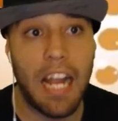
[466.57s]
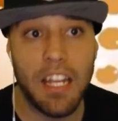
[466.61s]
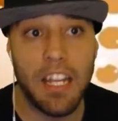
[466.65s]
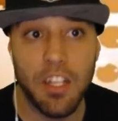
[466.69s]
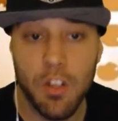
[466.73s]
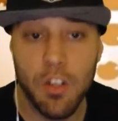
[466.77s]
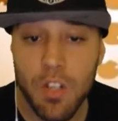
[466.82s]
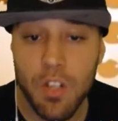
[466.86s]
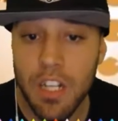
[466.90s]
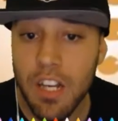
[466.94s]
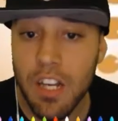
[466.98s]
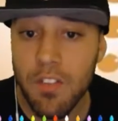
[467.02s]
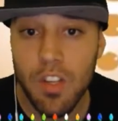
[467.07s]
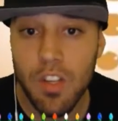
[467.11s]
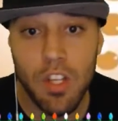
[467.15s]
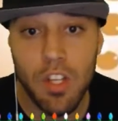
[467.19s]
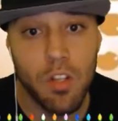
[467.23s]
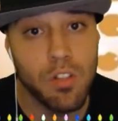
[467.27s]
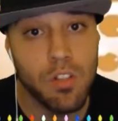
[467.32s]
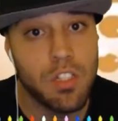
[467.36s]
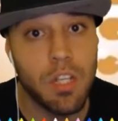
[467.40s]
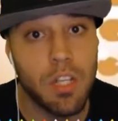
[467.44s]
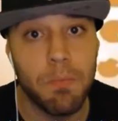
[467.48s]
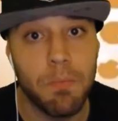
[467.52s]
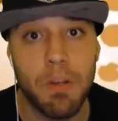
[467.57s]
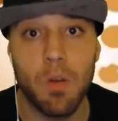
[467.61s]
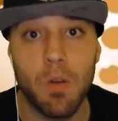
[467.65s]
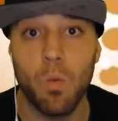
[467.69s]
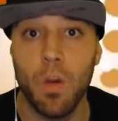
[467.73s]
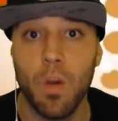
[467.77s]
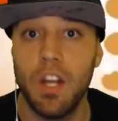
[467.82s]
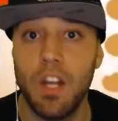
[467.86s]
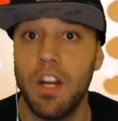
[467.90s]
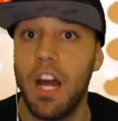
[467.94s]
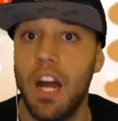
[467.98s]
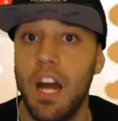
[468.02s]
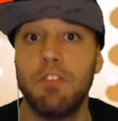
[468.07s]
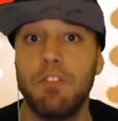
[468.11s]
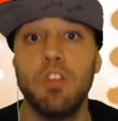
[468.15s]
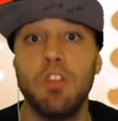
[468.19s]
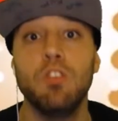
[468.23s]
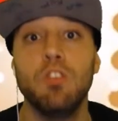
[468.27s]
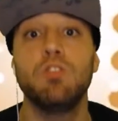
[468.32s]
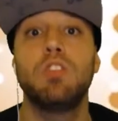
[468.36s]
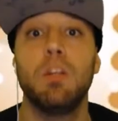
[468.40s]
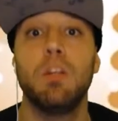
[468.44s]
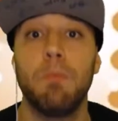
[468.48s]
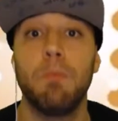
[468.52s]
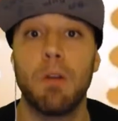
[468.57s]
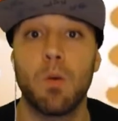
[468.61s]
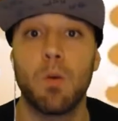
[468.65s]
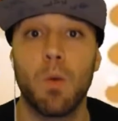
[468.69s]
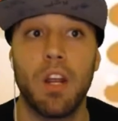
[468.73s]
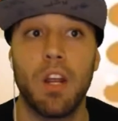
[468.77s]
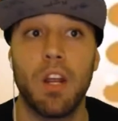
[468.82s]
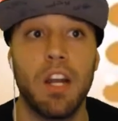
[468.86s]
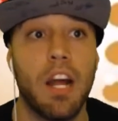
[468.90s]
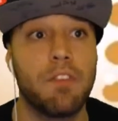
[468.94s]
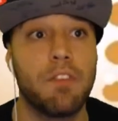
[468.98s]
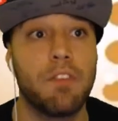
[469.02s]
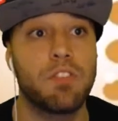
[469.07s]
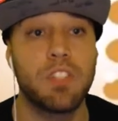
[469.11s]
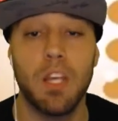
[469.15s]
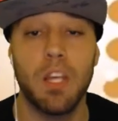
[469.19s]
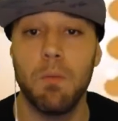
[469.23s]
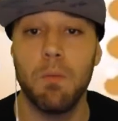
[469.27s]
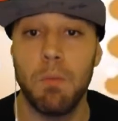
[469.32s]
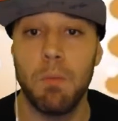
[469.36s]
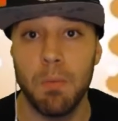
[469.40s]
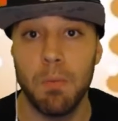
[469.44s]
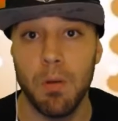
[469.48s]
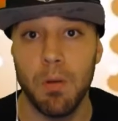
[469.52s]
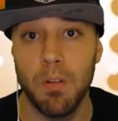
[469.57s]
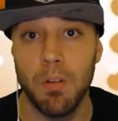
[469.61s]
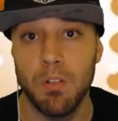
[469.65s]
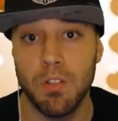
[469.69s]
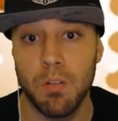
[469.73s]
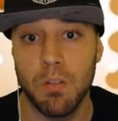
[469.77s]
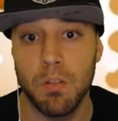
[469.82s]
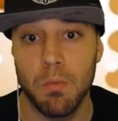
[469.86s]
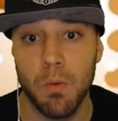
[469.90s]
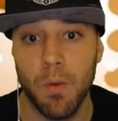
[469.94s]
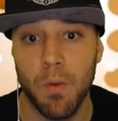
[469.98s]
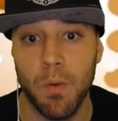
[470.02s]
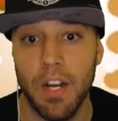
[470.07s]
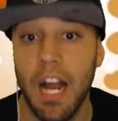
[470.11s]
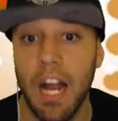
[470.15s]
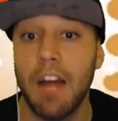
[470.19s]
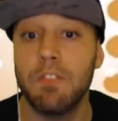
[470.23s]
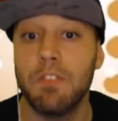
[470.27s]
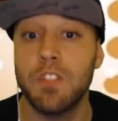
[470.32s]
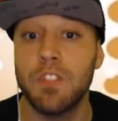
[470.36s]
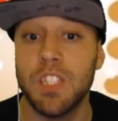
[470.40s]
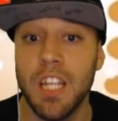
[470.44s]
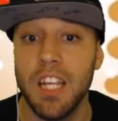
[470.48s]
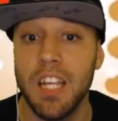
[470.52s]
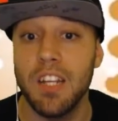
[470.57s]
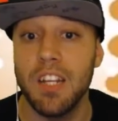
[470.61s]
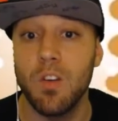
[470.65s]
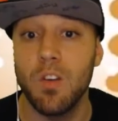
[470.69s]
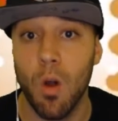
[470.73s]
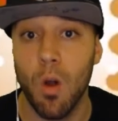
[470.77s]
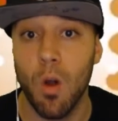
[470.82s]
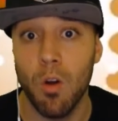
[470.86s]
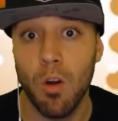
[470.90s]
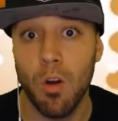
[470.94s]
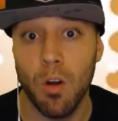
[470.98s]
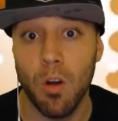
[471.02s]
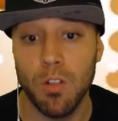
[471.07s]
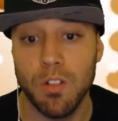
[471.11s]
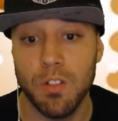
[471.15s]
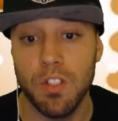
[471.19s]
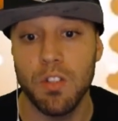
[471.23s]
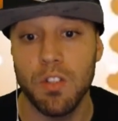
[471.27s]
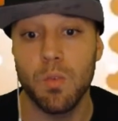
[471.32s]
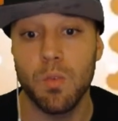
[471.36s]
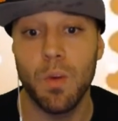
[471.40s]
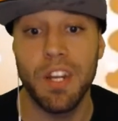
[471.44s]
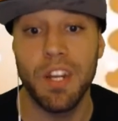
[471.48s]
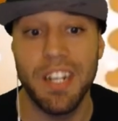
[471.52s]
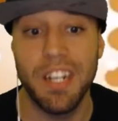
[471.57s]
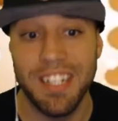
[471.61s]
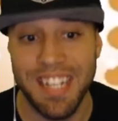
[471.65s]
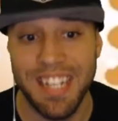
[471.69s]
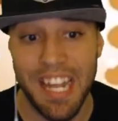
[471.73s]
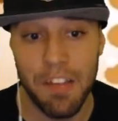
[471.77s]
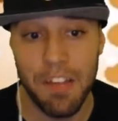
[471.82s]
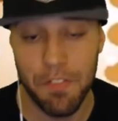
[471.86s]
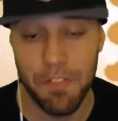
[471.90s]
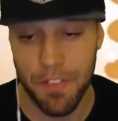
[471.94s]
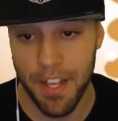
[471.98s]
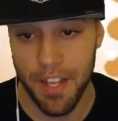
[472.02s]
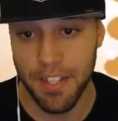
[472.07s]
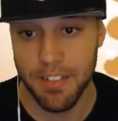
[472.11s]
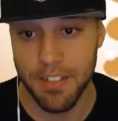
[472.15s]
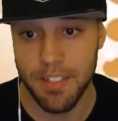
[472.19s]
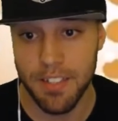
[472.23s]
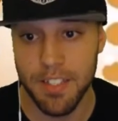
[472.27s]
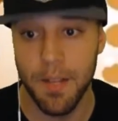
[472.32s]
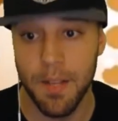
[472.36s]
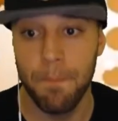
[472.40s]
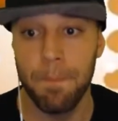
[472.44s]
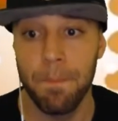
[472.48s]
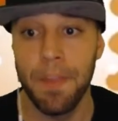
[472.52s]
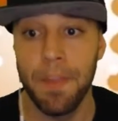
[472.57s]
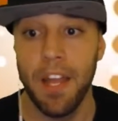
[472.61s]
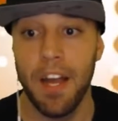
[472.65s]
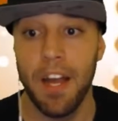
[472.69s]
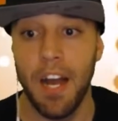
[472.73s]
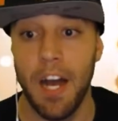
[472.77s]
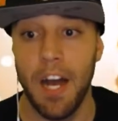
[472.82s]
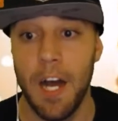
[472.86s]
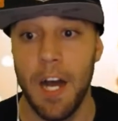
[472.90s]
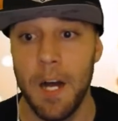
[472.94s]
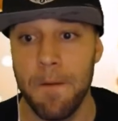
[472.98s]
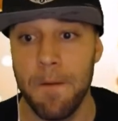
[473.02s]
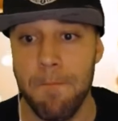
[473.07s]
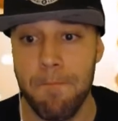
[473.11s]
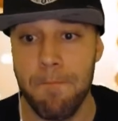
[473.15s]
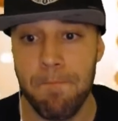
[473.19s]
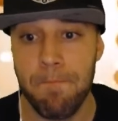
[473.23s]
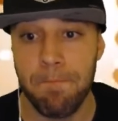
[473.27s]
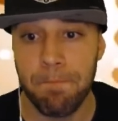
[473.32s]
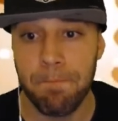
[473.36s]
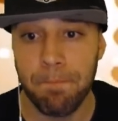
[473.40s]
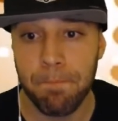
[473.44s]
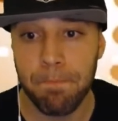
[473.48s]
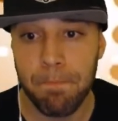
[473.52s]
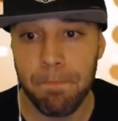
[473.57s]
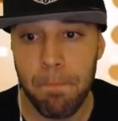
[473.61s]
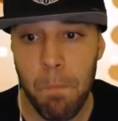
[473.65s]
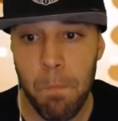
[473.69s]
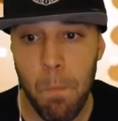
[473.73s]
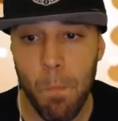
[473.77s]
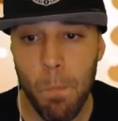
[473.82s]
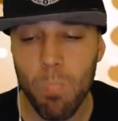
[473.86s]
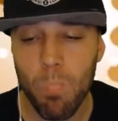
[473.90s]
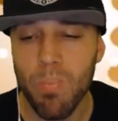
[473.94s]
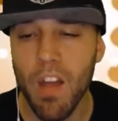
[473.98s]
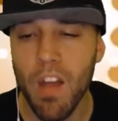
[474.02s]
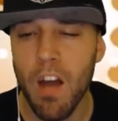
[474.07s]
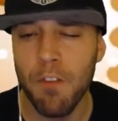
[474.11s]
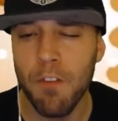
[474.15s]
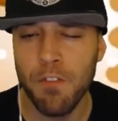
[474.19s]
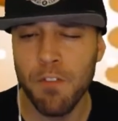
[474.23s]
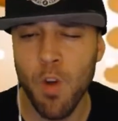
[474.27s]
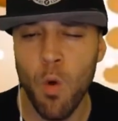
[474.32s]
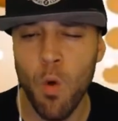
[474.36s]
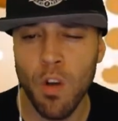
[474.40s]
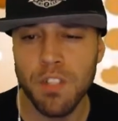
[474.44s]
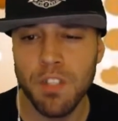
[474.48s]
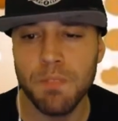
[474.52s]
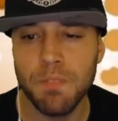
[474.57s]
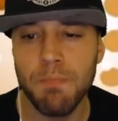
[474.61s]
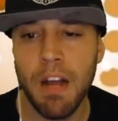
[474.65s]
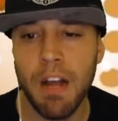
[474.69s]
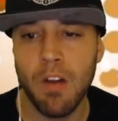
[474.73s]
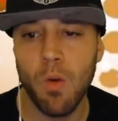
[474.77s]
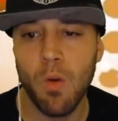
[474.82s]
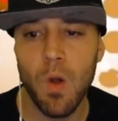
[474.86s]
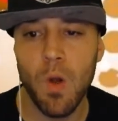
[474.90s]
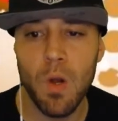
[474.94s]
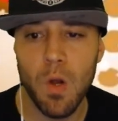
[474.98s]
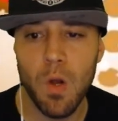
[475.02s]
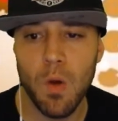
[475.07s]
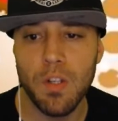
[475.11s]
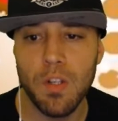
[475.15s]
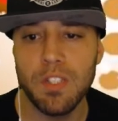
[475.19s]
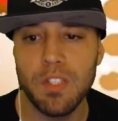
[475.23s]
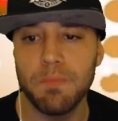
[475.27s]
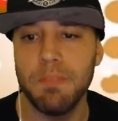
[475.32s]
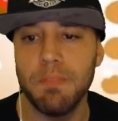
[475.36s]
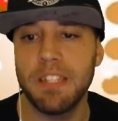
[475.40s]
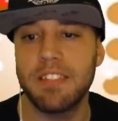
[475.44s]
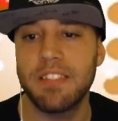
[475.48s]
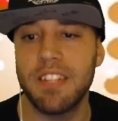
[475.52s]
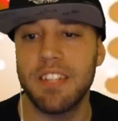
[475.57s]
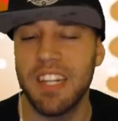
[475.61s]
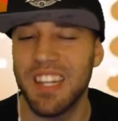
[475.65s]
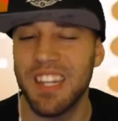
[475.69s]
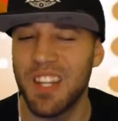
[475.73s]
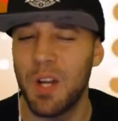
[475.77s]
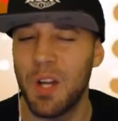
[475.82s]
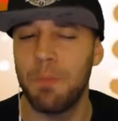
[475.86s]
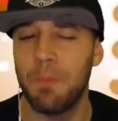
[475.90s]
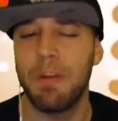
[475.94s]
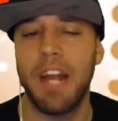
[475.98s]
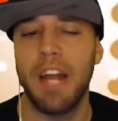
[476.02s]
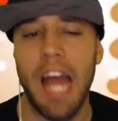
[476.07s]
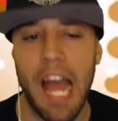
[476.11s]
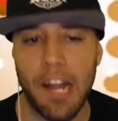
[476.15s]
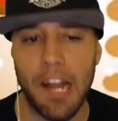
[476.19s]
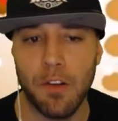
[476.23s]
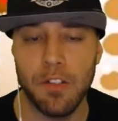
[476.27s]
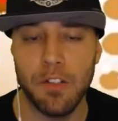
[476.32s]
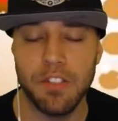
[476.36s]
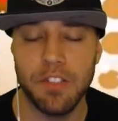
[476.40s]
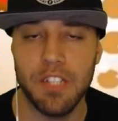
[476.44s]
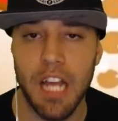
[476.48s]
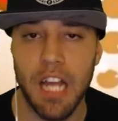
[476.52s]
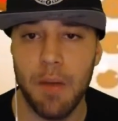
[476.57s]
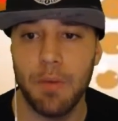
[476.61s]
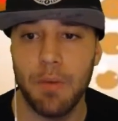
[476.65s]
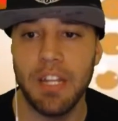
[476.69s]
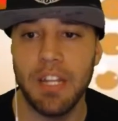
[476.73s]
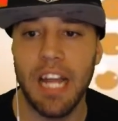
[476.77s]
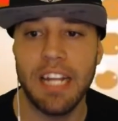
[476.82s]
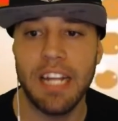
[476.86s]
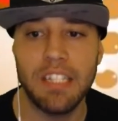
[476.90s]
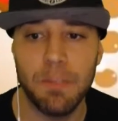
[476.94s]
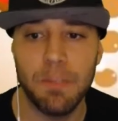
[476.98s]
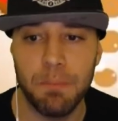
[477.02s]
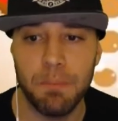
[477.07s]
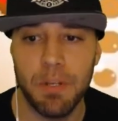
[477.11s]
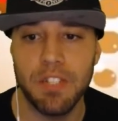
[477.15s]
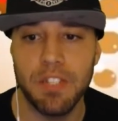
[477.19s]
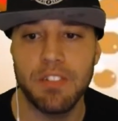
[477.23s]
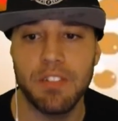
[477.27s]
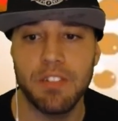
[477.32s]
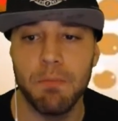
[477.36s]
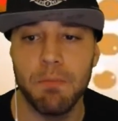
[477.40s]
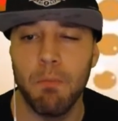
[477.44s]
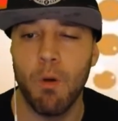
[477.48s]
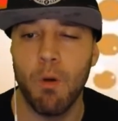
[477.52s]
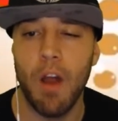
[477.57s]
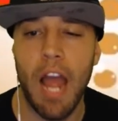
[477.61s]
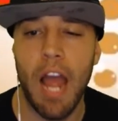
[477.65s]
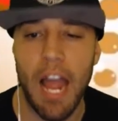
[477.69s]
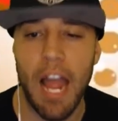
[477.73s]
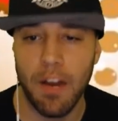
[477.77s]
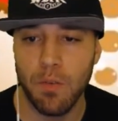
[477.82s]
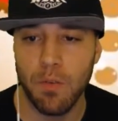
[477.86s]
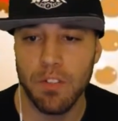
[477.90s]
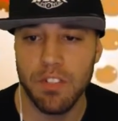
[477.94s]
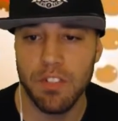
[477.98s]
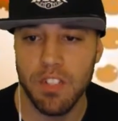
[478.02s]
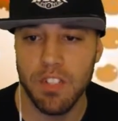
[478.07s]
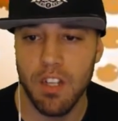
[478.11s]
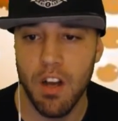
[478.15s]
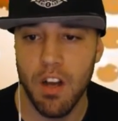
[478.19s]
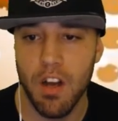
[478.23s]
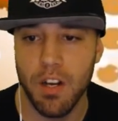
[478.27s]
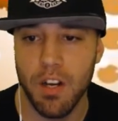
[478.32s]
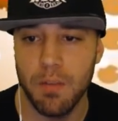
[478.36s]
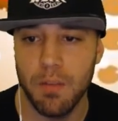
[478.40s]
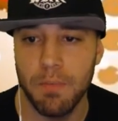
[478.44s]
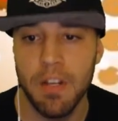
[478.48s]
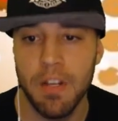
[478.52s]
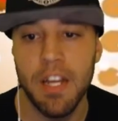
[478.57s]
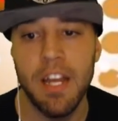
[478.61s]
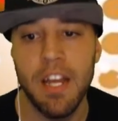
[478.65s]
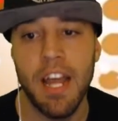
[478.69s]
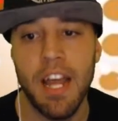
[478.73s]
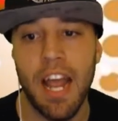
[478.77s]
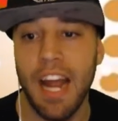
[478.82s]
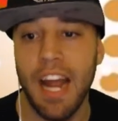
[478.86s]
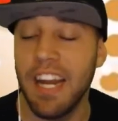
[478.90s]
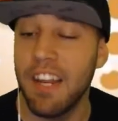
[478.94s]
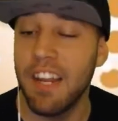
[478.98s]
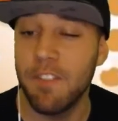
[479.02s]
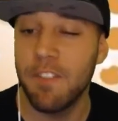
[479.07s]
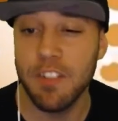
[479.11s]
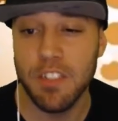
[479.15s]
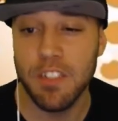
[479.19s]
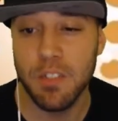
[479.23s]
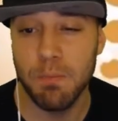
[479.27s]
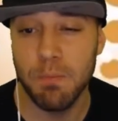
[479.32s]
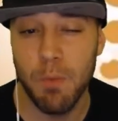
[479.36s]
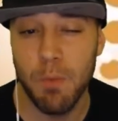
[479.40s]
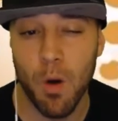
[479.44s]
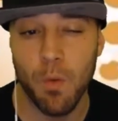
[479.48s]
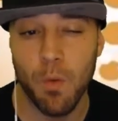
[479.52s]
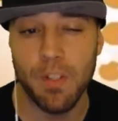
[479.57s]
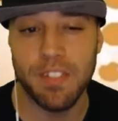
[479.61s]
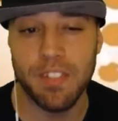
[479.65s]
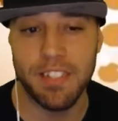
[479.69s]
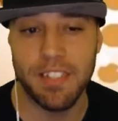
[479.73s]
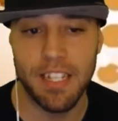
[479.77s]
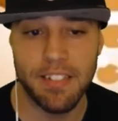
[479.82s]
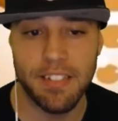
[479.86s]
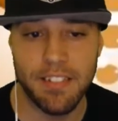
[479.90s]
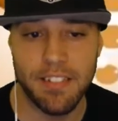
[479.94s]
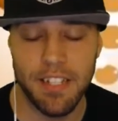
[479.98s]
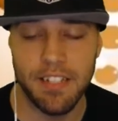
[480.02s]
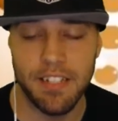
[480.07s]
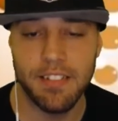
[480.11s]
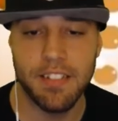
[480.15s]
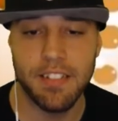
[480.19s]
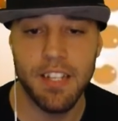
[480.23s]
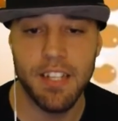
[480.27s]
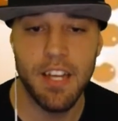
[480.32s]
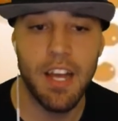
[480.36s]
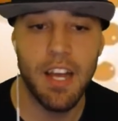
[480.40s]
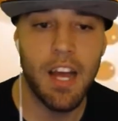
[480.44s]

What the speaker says: You can even use him in arena. I've used him in arena. I've seen people use him in arena. I've seen Groggos in arena defense. Of course, my Groggo is missing a little bit of accuracy. I would like to put some more accuracy on him, and even some more resistance.